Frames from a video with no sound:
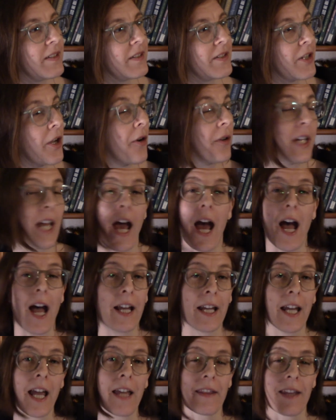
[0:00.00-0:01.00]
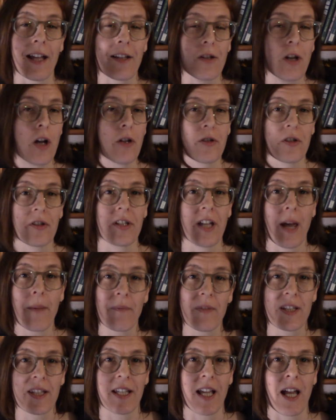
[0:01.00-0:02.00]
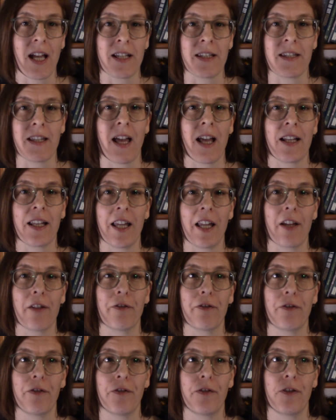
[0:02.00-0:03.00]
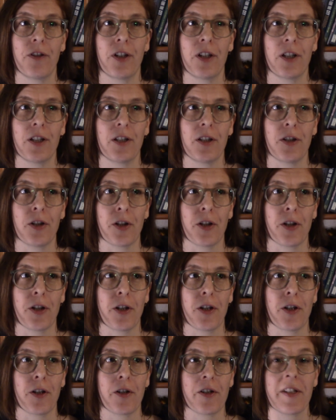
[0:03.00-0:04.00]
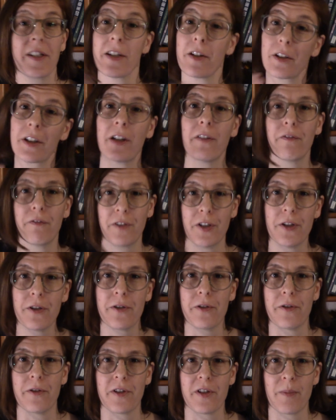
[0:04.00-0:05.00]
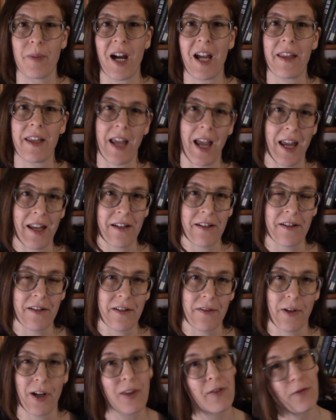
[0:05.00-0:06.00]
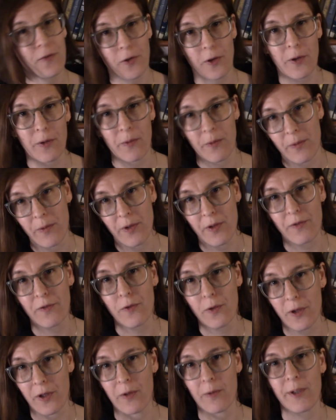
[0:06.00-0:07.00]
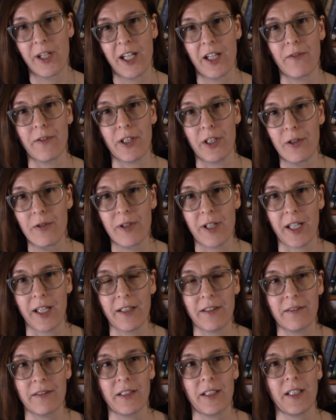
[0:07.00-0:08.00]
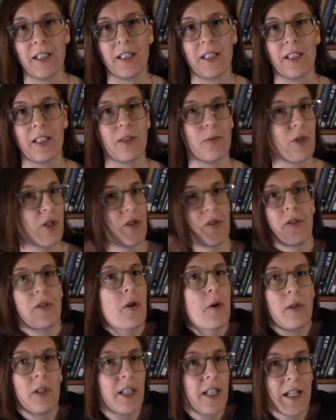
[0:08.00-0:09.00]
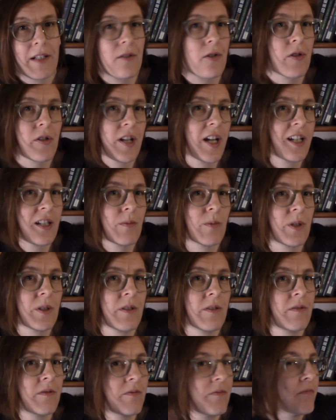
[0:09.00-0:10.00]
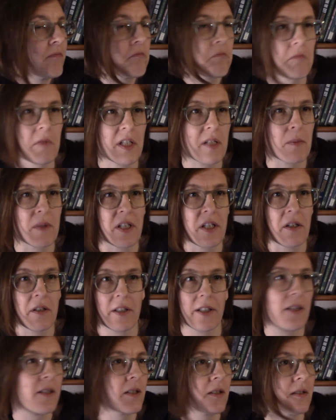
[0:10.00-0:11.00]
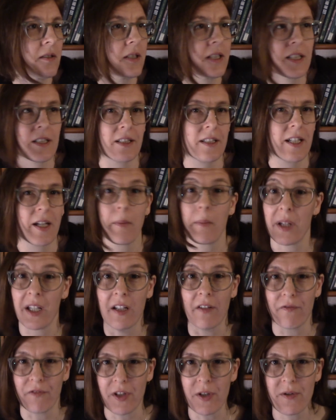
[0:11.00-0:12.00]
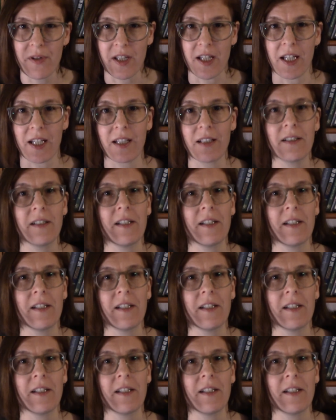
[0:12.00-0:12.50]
yeah, again, that's all just to emphasize that if you're still confused by the end of the fourth week of a unit, which is totally understandable, this material can be confusing,